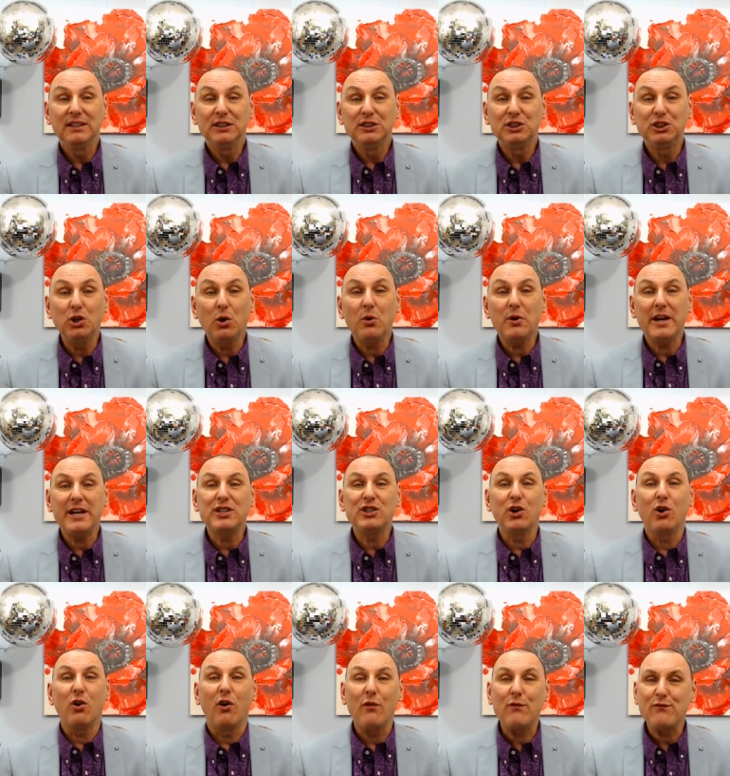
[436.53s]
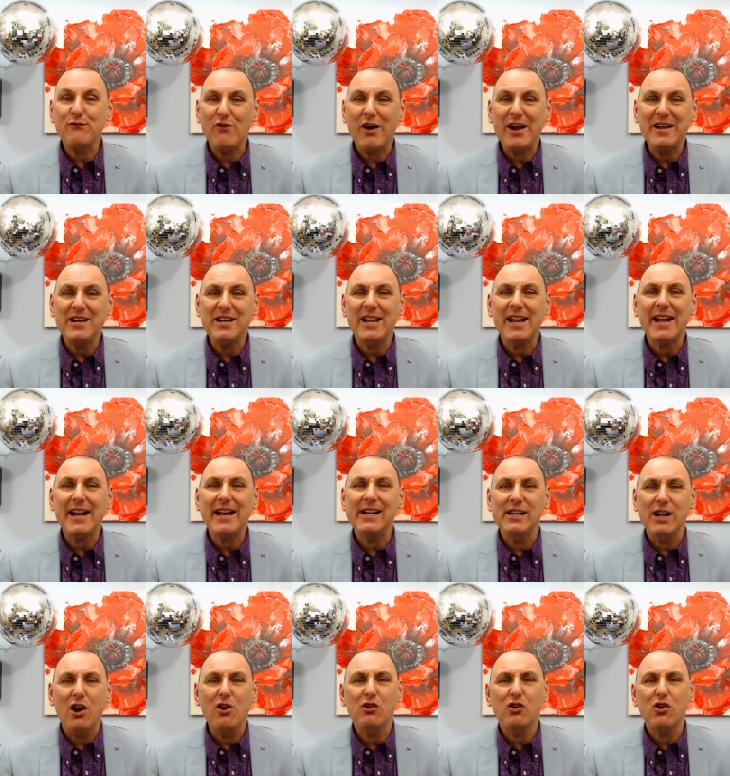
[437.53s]
Shaun is your friendly
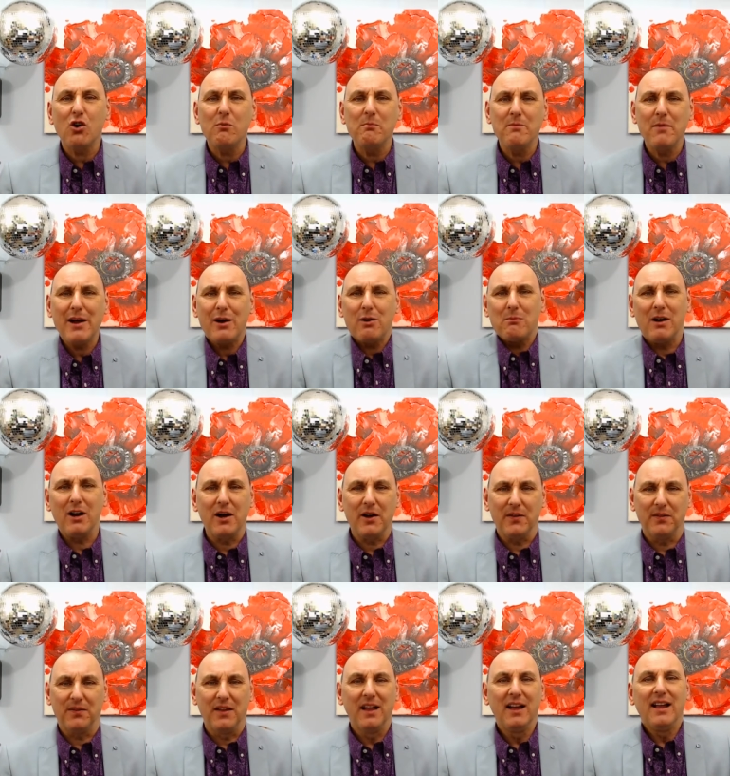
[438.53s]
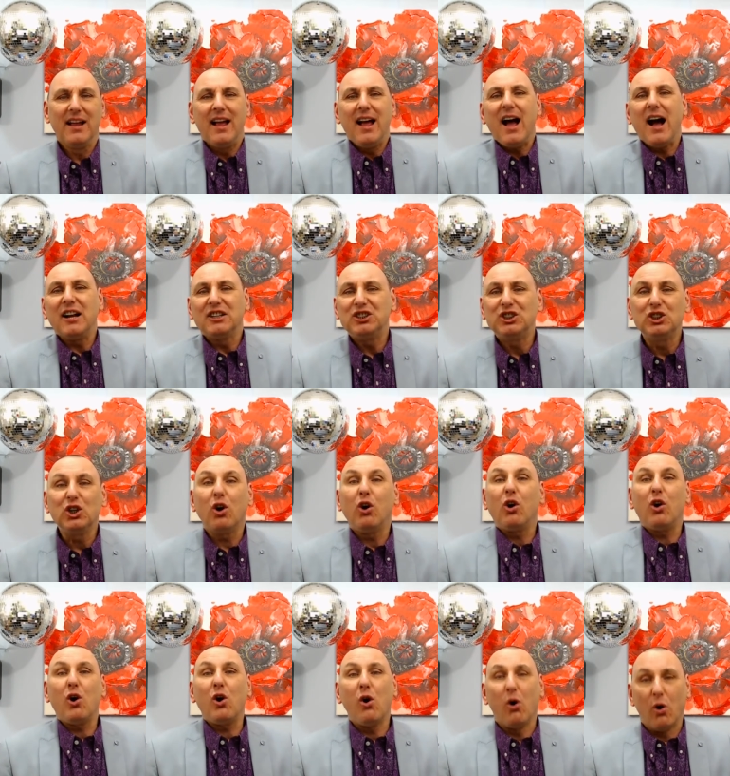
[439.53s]
local milkman.
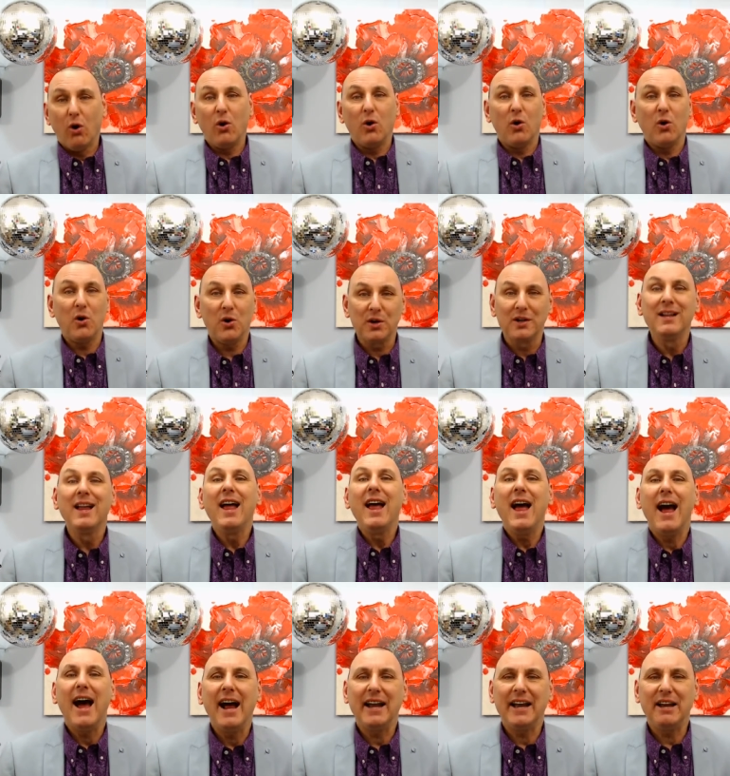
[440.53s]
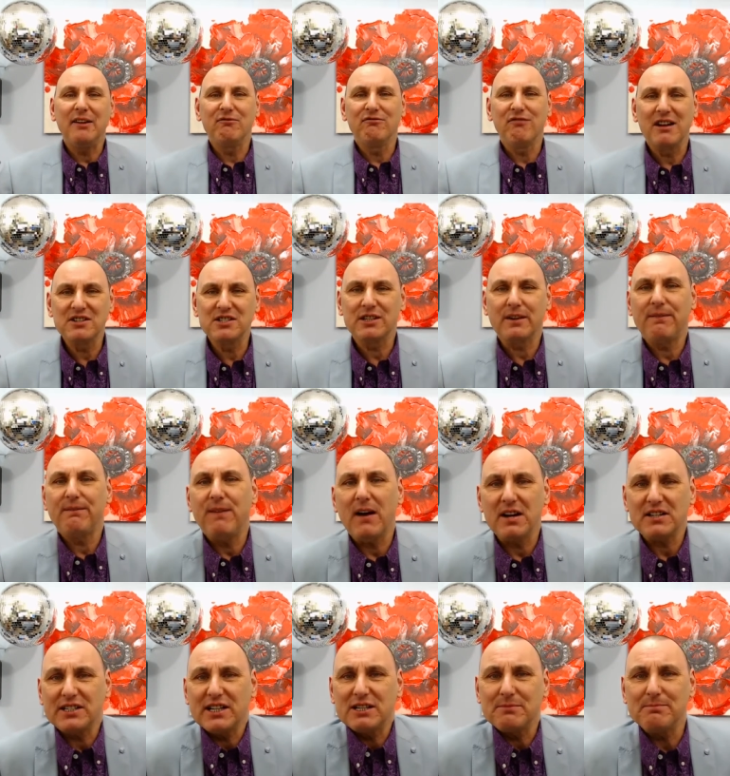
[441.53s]
Shaun, and he runs the
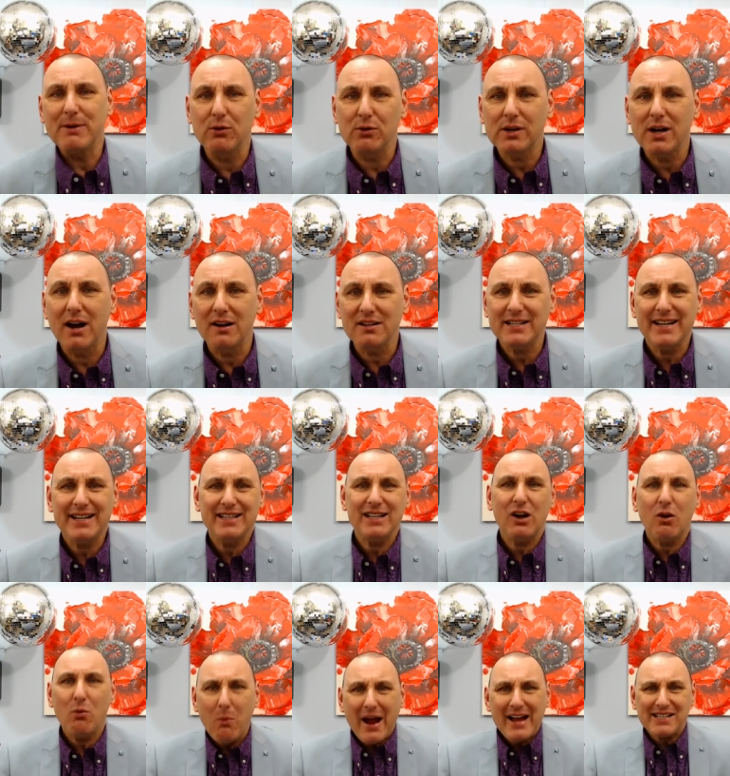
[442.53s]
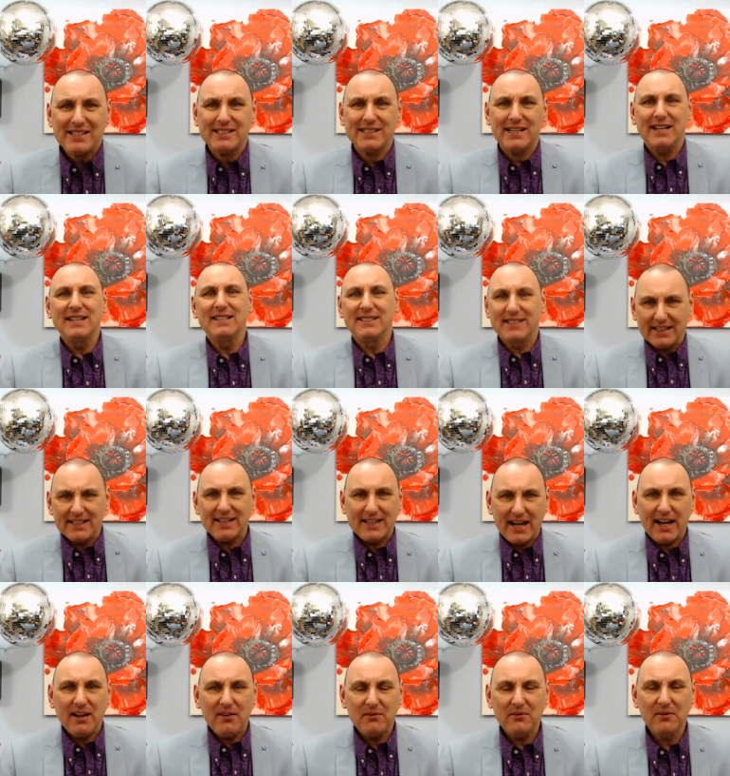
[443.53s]
fastest milk cart in the West. Da da
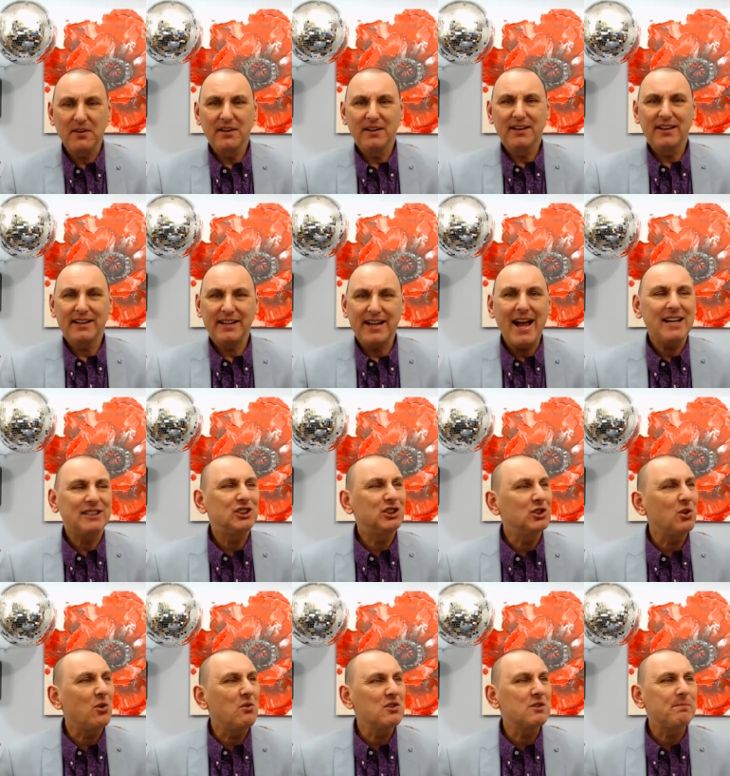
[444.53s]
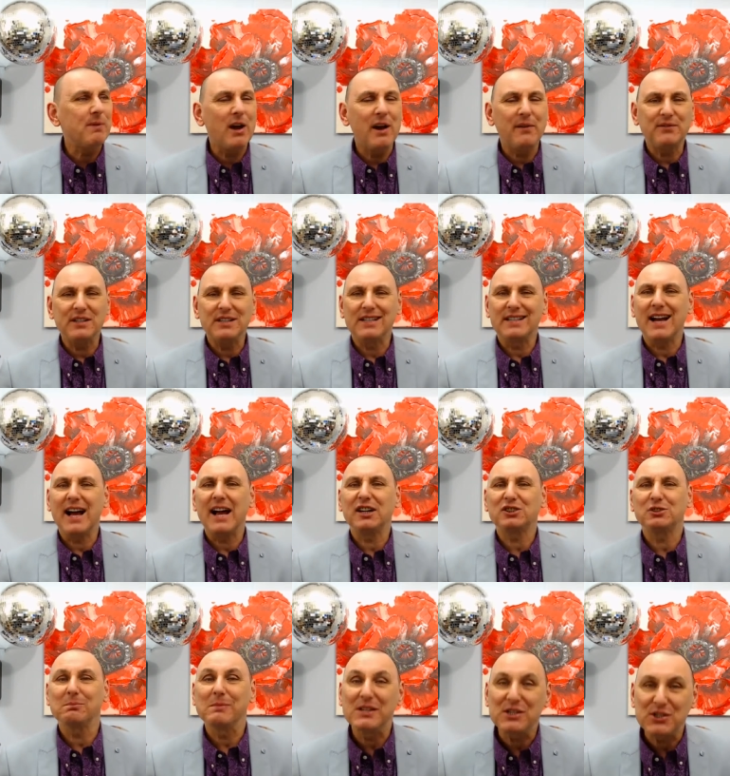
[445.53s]
da. Yeah, Shaun's birthday today. I
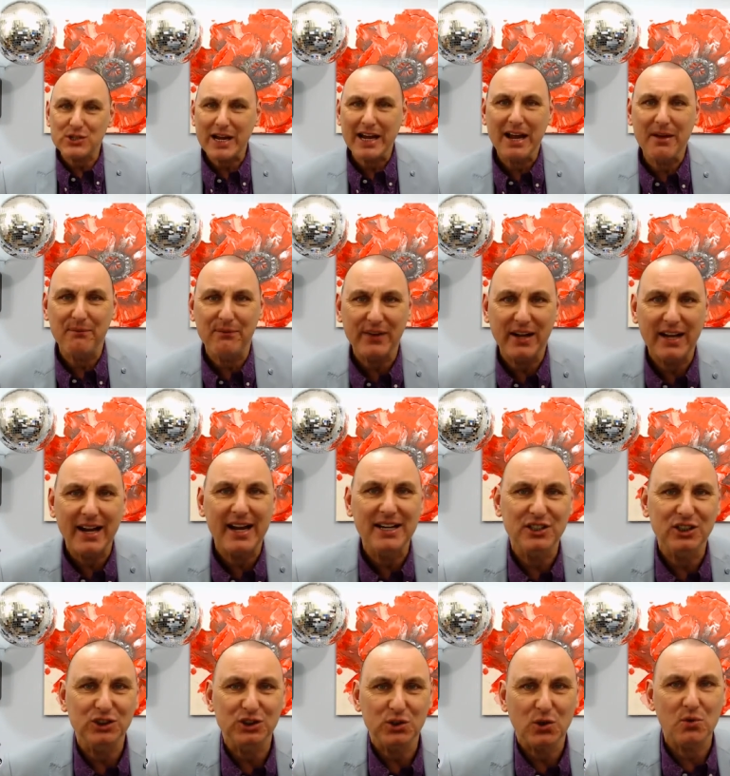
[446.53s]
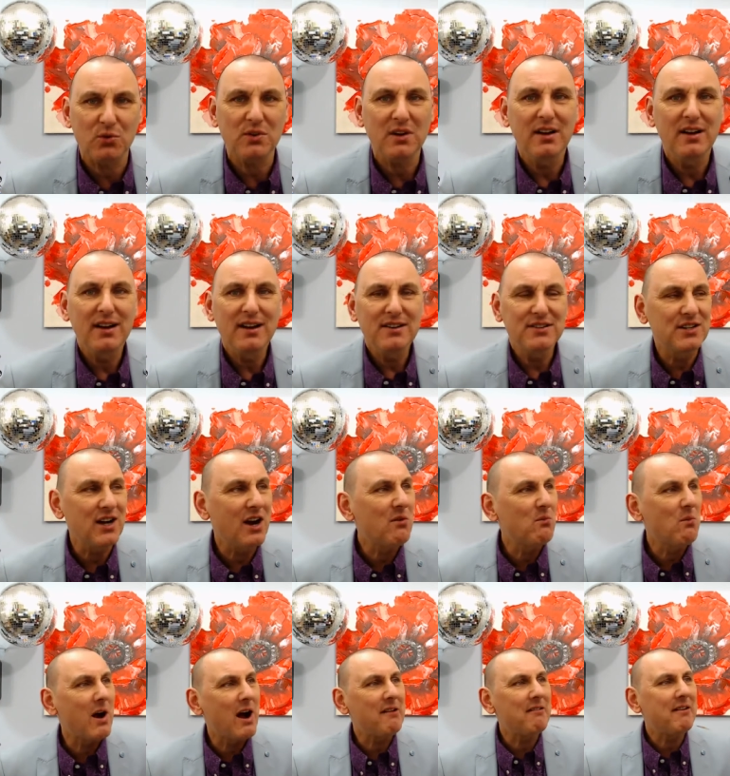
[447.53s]
shall be singing for you later, Shaun. Don't
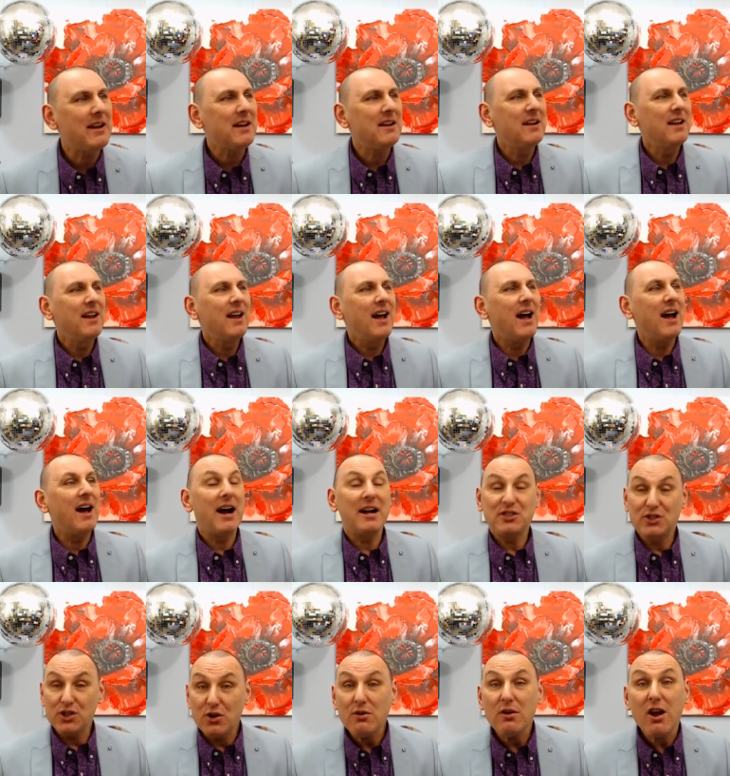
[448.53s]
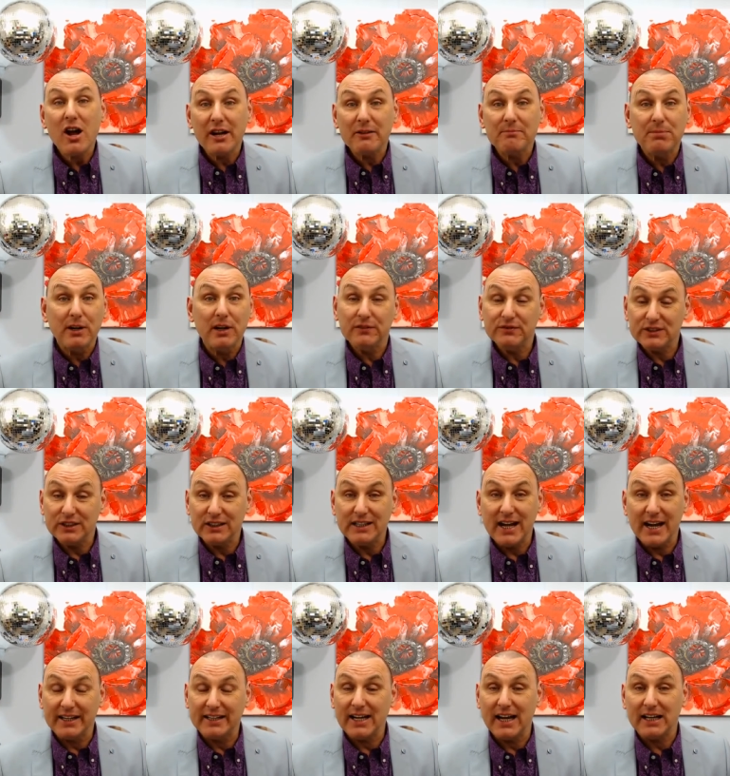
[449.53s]
worry. Uh, I do like birthday
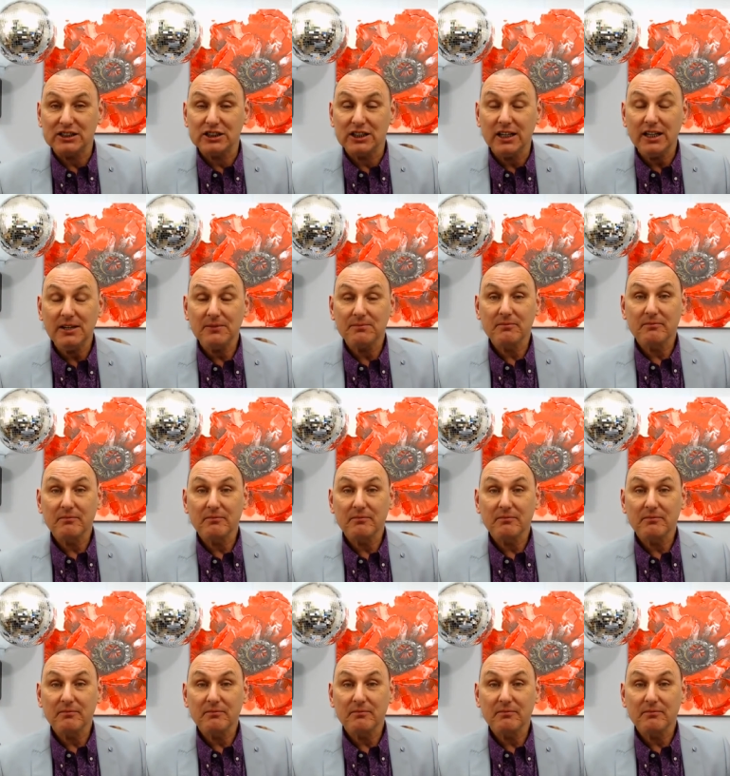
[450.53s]
cake, actually.